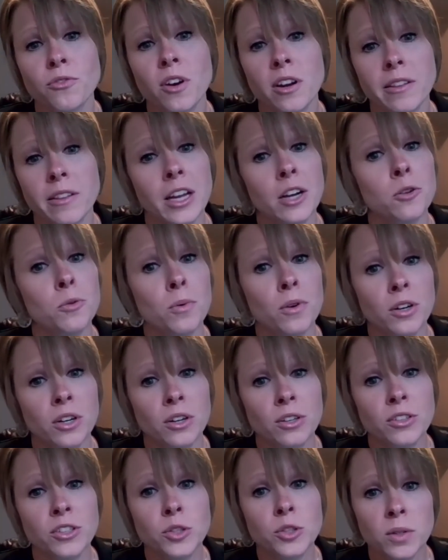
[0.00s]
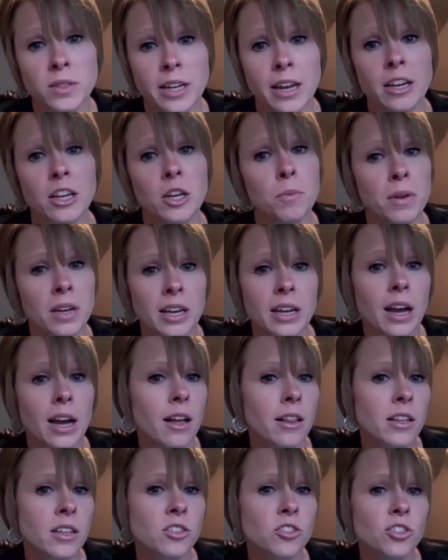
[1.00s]
frontliner workers to attend community
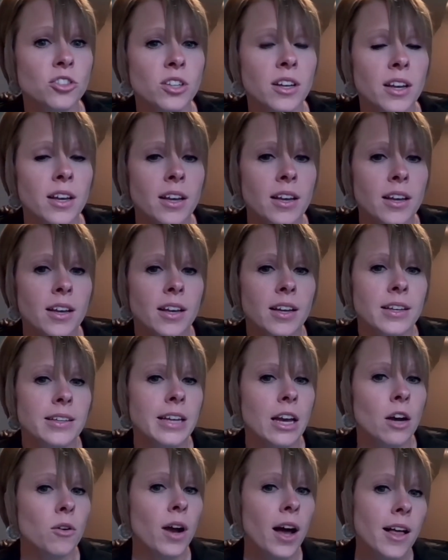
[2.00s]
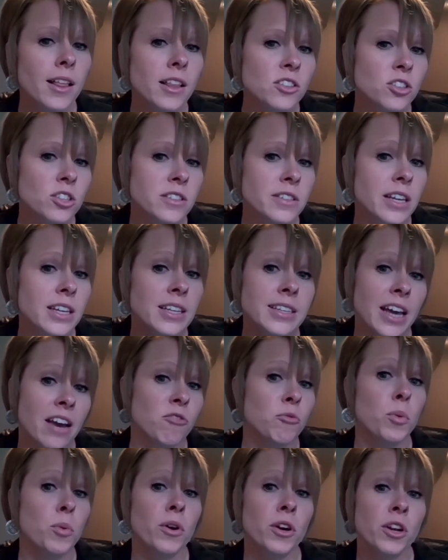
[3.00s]
college. Now, colleges like
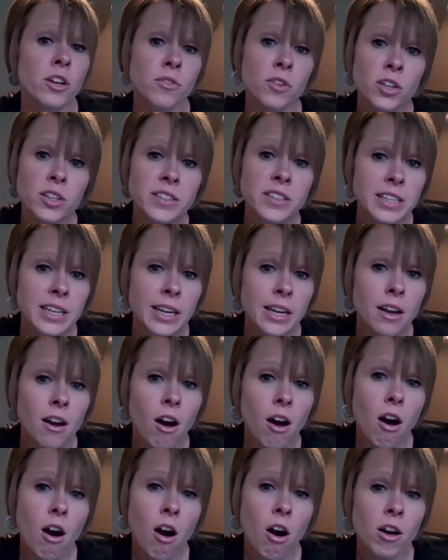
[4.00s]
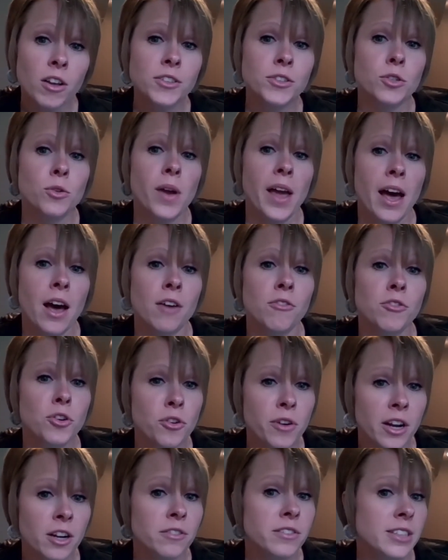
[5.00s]
Davenport University also have
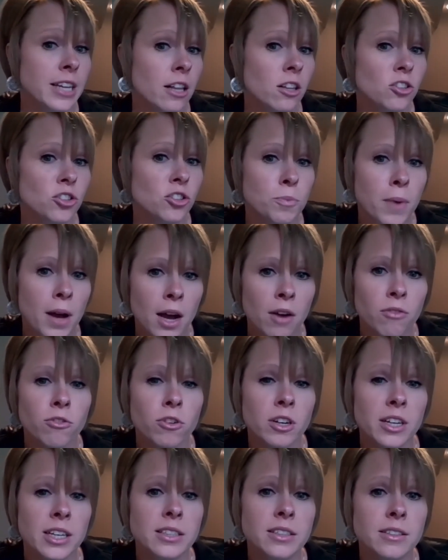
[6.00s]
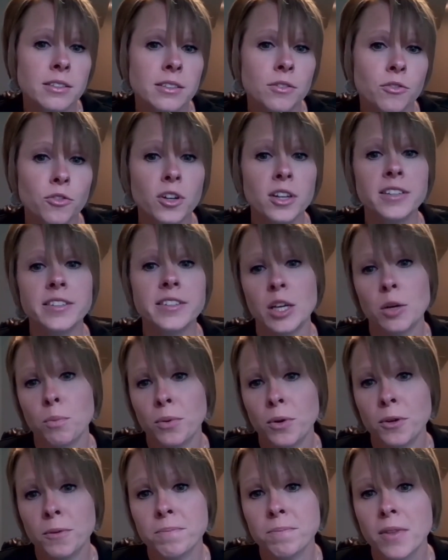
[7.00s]
creative scholarship offerings. For
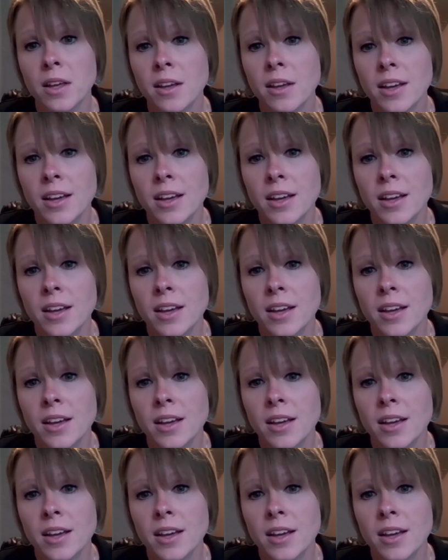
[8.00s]
example,